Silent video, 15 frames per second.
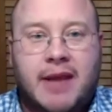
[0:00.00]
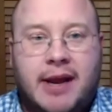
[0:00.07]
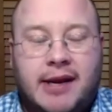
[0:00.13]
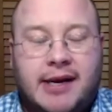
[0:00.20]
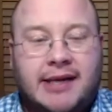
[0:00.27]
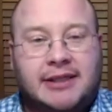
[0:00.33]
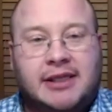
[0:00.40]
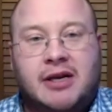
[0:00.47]

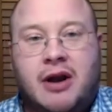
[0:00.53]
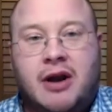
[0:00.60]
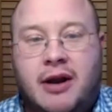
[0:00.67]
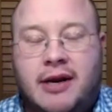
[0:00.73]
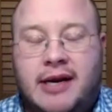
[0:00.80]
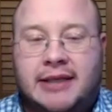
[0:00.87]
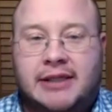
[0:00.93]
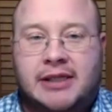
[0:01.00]
get
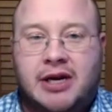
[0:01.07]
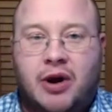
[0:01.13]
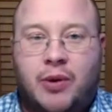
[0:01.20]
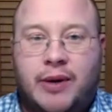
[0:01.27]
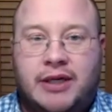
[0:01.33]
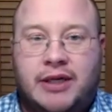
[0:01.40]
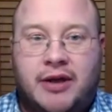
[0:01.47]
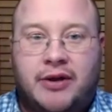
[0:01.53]
to know
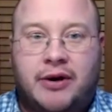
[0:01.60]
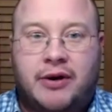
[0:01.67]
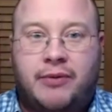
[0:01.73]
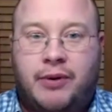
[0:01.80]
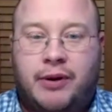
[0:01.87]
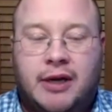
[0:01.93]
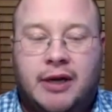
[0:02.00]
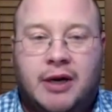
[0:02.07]
each other,
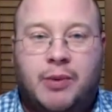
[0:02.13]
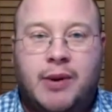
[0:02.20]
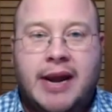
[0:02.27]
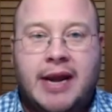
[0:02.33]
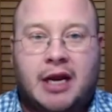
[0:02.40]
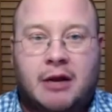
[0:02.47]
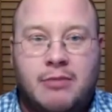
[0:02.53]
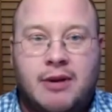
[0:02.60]
really
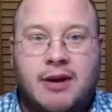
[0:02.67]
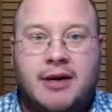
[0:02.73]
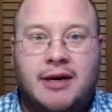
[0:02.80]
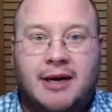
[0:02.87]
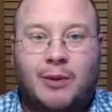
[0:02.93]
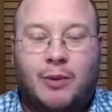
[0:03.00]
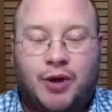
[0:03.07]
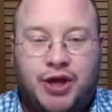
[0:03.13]
create
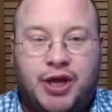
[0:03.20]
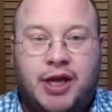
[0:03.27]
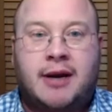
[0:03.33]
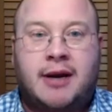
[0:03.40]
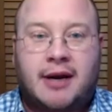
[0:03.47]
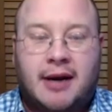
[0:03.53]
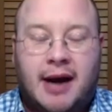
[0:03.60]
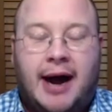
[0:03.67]
community
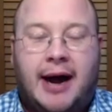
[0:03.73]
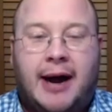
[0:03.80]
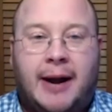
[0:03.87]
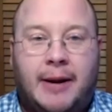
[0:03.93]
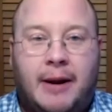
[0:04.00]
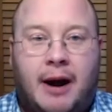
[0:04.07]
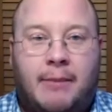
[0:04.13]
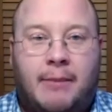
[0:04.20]
within
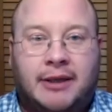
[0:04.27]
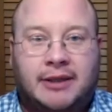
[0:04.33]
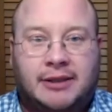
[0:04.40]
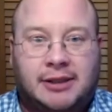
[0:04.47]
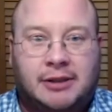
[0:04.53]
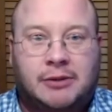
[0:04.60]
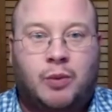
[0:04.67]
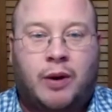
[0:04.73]

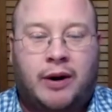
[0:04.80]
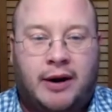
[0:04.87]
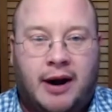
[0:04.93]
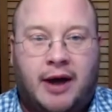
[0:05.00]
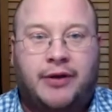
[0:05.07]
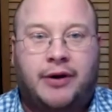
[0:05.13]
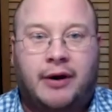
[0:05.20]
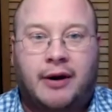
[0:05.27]
amongst one
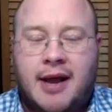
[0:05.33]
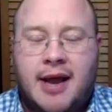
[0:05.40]
another,